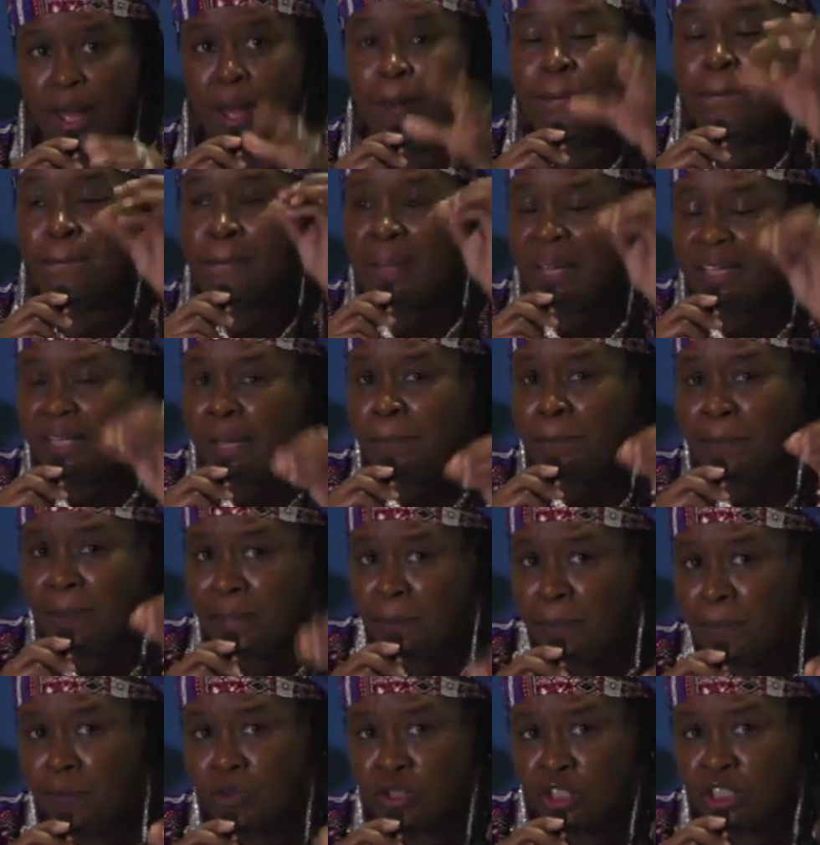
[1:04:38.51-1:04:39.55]
And many
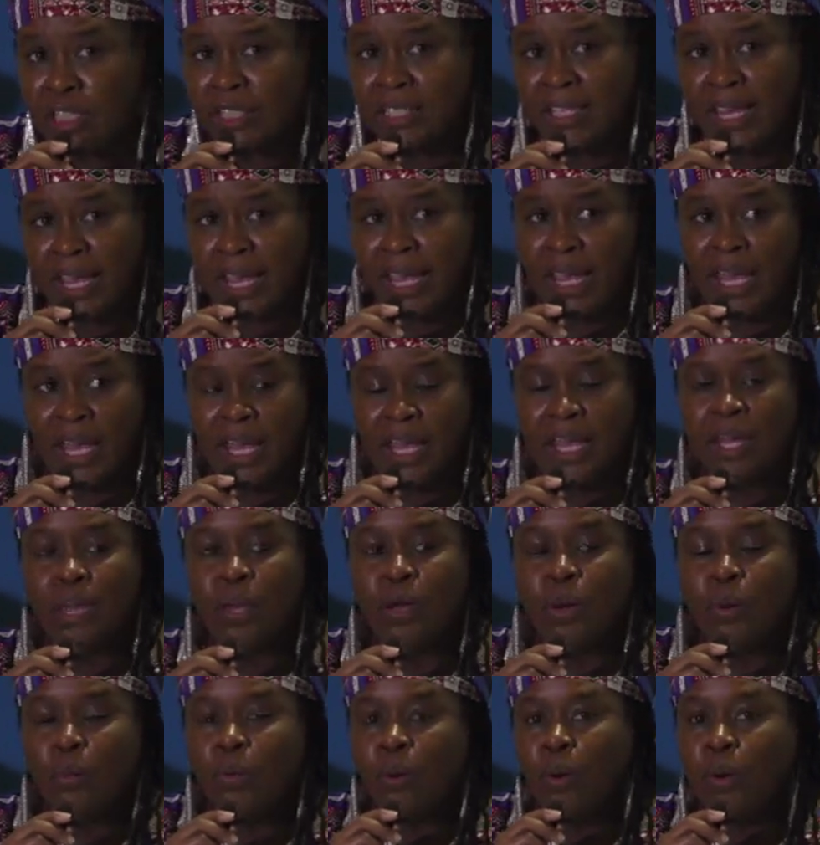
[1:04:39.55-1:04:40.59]
people today
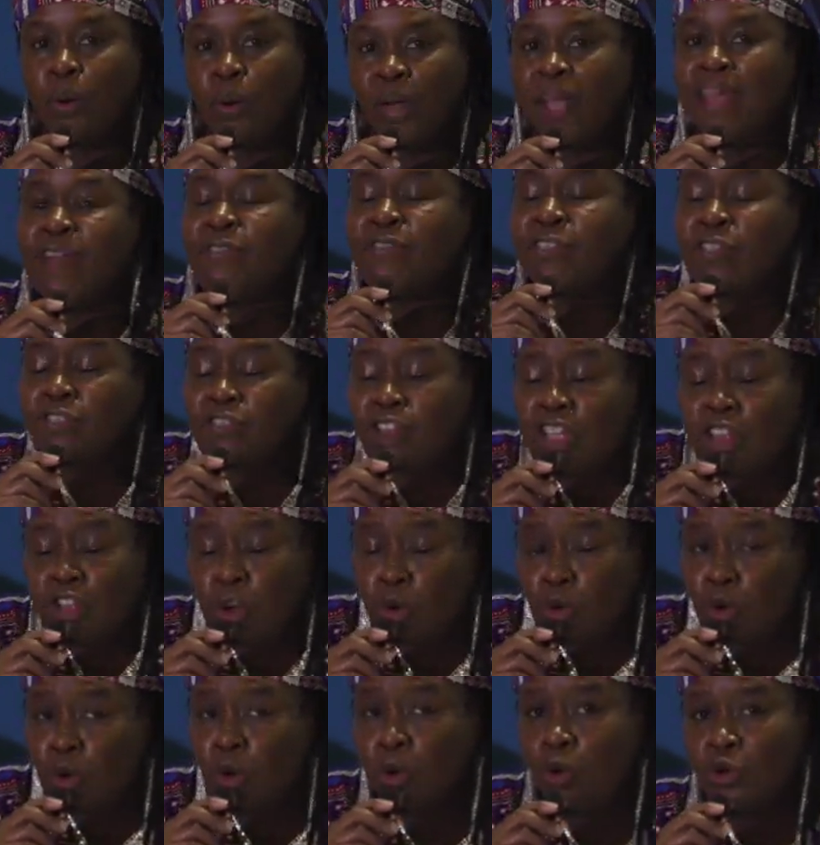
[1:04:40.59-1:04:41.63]
will, even if they
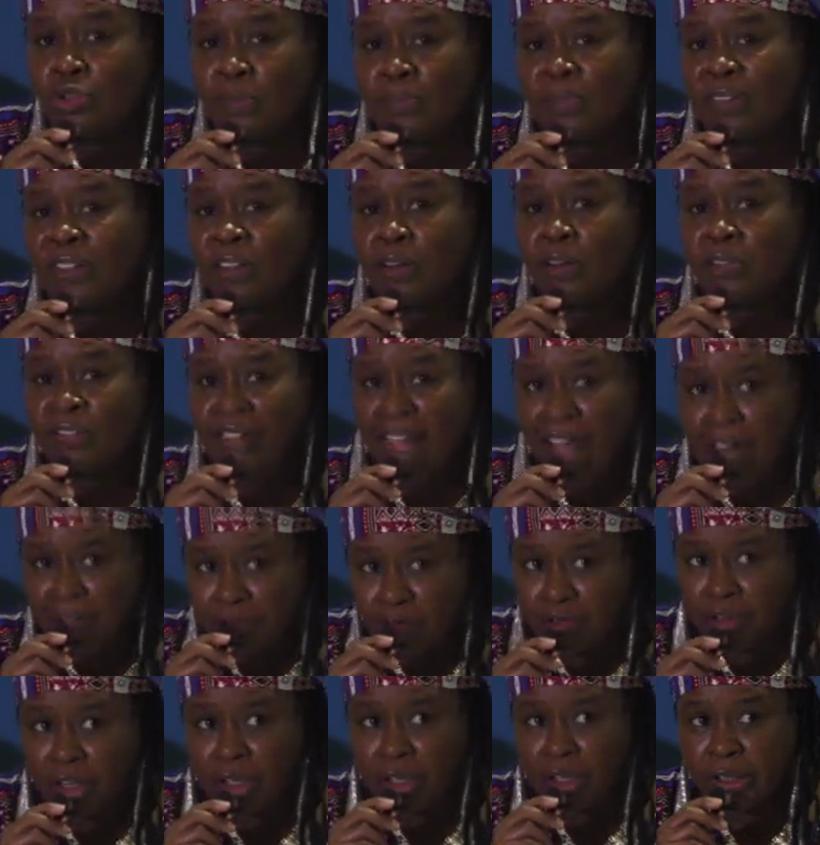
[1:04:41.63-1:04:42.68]
don't call themselves
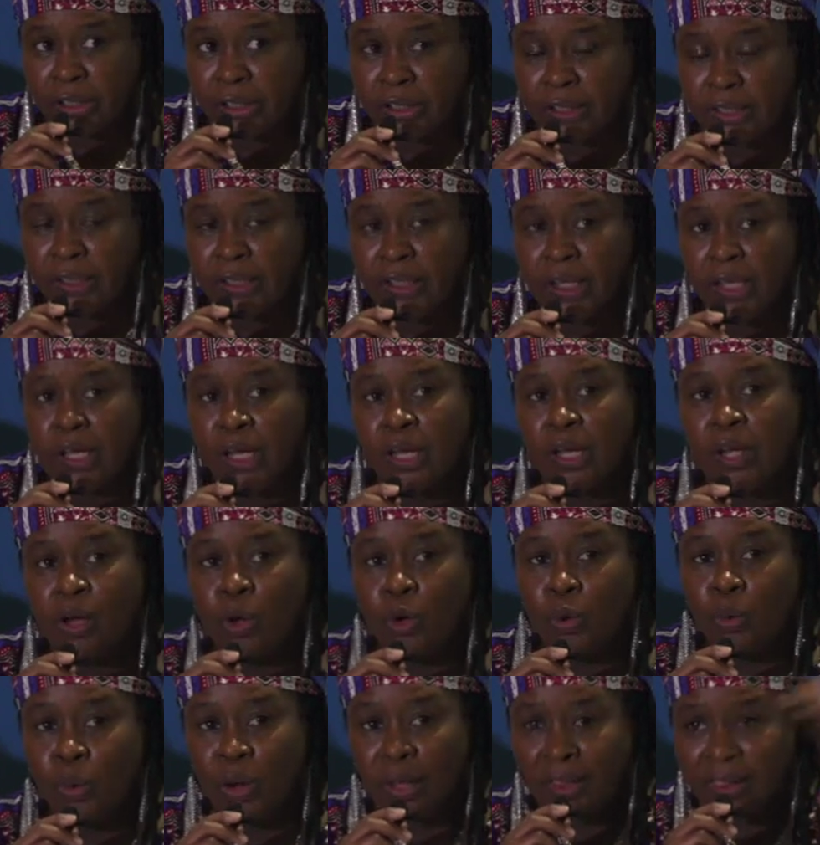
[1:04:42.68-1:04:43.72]
African,
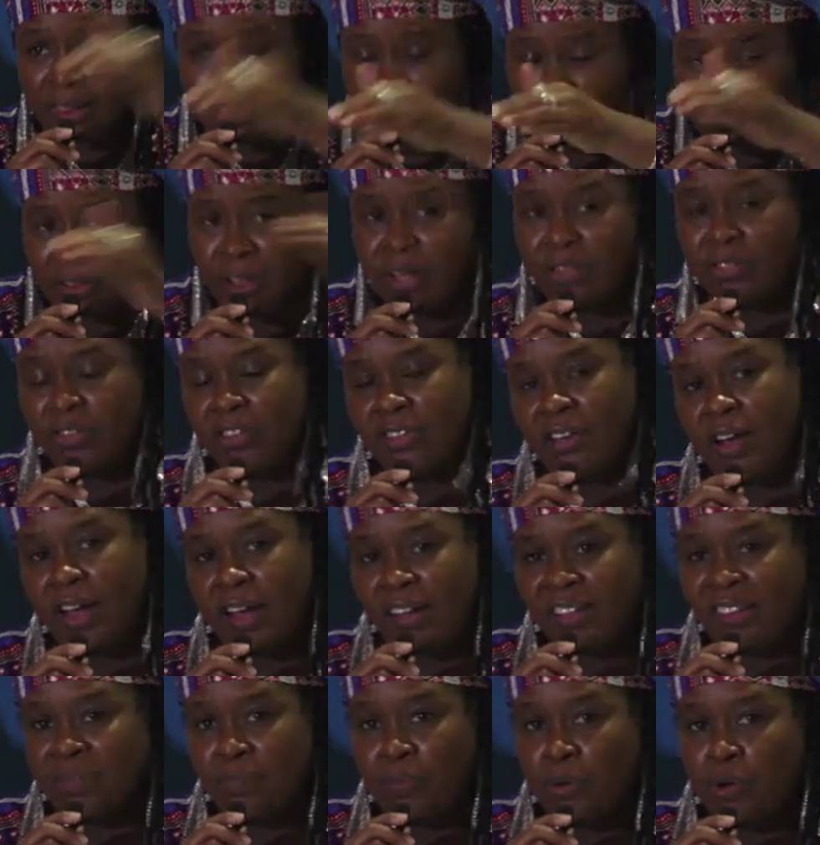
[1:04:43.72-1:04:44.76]
who are living in the
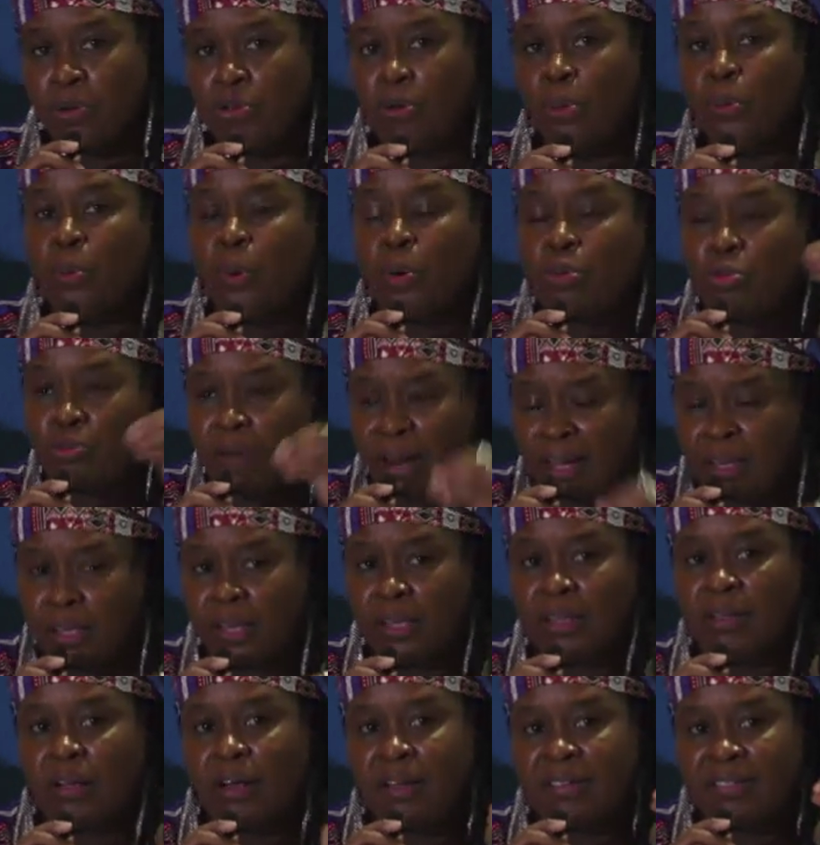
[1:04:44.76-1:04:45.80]
diaspora will
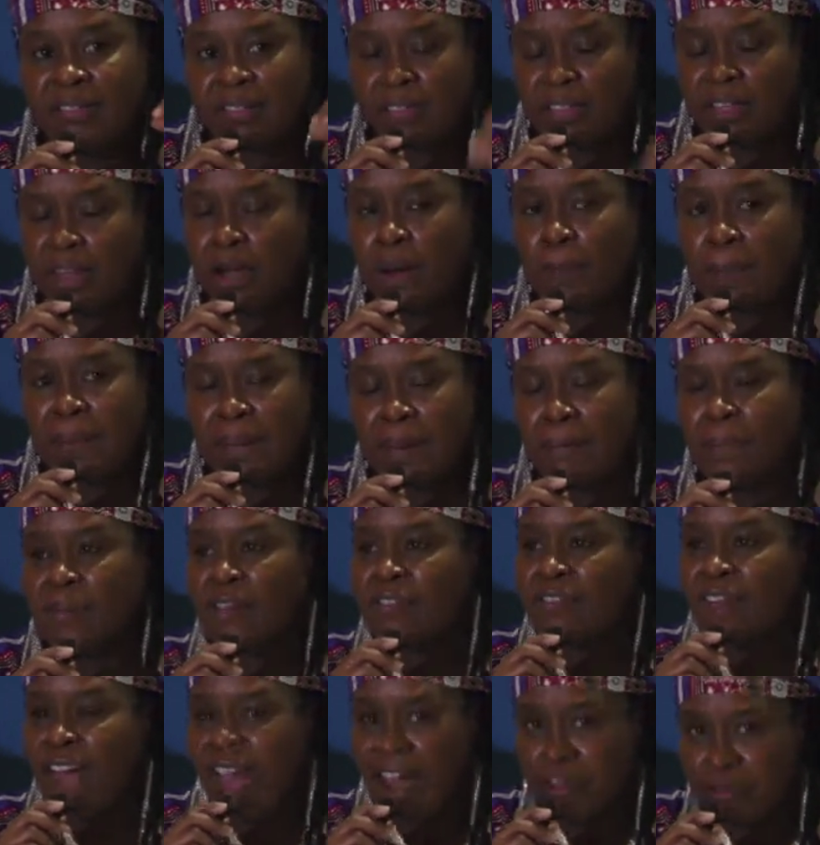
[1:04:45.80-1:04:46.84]
recognize that they are
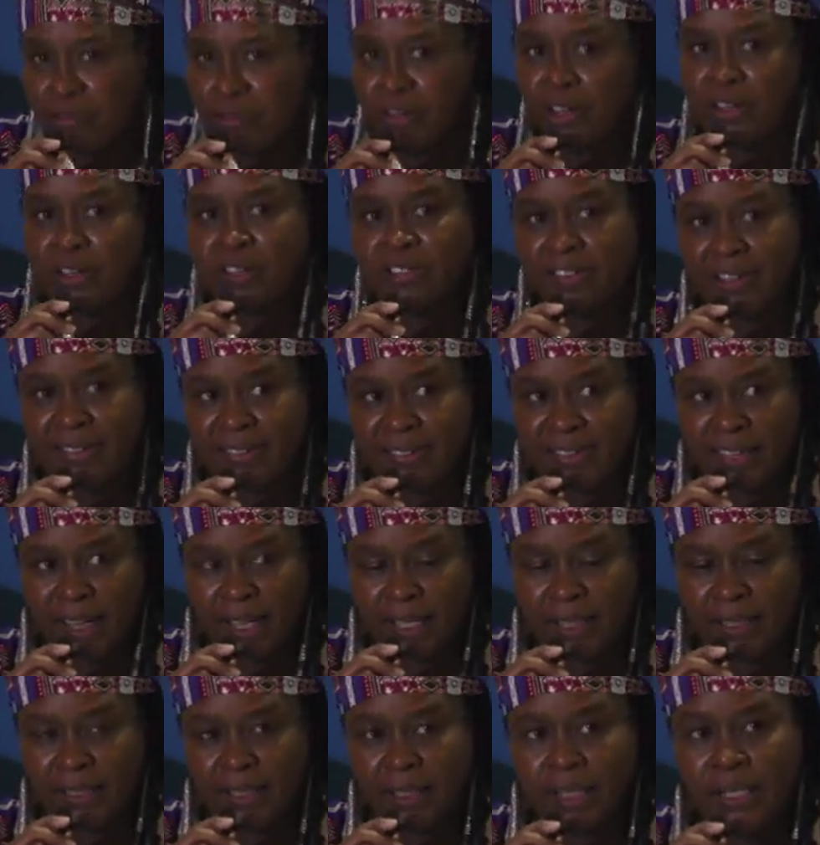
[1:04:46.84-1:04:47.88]
people of African
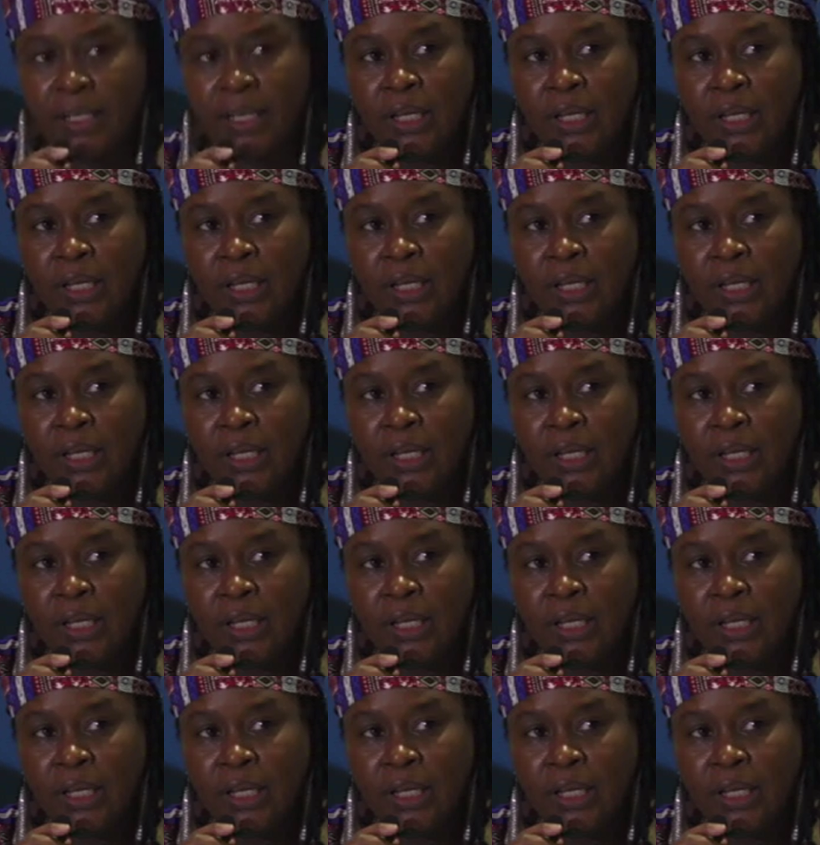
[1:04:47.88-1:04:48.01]
descent.